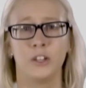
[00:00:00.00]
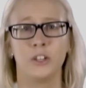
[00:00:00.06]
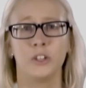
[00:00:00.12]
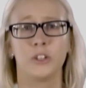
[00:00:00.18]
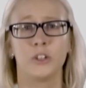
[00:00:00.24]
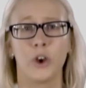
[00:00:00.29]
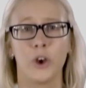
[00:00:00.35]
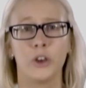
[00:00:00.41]
You
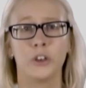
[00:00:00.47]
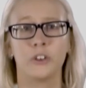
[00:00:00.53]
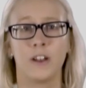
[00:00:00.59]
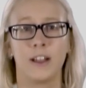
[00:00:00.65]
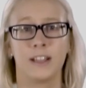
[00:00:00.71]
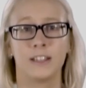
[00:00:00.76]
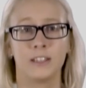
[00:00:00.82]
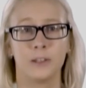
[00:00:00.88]
know
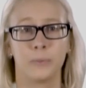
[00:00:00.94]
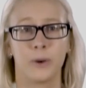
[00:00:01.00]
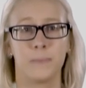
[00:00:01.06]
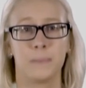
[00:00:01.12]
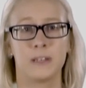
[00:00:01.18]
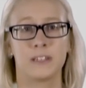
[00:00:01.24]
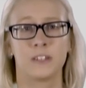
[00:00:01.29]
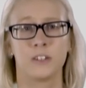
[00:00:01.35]
cracking the
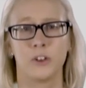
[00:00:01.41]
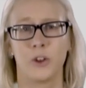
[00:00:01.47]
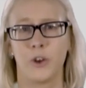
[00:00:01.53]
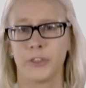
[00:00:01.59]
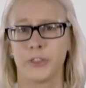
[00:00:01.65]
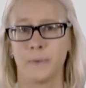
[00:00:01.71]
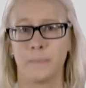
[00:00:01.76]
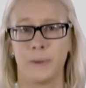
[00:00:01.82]
whip is
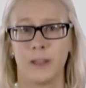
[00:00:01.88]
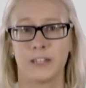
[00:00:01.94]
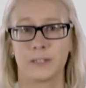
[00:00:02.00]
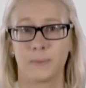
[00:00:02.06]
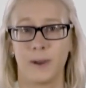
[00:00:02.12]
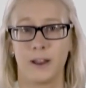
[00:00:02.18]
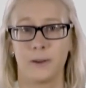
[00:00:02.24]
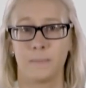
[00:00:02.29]
not the
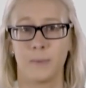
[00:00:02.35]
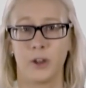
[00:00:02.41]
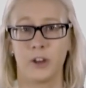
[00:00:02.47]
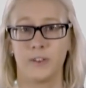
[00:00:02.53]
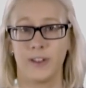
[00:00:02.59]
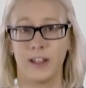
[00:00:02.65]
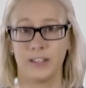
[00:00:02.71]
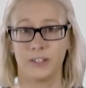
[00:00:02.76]
best way to
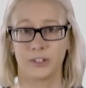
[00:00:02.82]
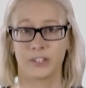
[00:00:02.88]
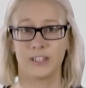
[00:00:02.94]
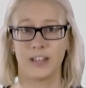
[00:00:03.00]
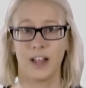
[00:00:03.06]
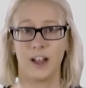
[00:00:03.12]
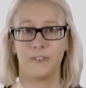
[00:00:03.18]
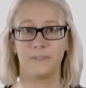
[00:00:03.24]
motivate your
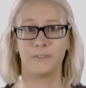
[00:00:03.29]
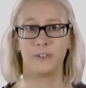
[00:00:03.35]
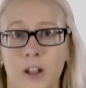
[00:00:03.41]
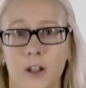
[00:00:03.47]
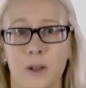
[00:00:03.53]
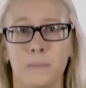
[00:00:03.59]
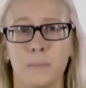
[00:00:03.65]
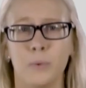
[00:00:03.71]
staff,
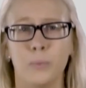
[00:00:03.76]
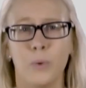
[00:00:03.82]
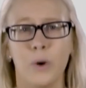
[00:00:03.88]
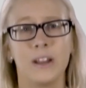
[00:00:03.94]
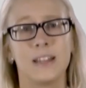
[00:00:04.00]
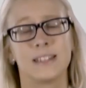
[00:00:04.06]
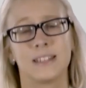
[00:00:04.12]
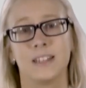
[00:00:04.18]
but
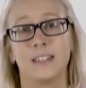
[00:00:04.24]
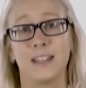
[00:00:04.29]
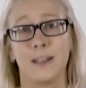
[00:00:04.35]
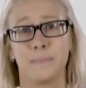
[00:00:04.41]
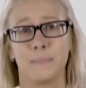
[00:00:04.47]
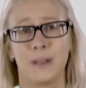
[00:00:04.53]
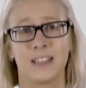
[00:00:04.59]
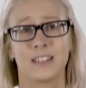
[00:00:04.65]
what is it
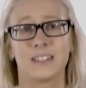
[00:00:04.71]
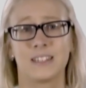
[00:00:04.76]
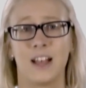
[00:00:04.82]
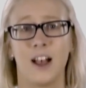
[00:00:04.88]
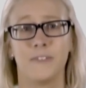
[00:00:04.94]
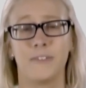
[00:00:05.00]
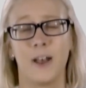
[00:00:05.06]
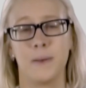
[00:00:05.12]
that makes
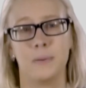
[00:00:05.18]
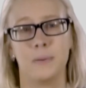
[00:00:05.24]
staff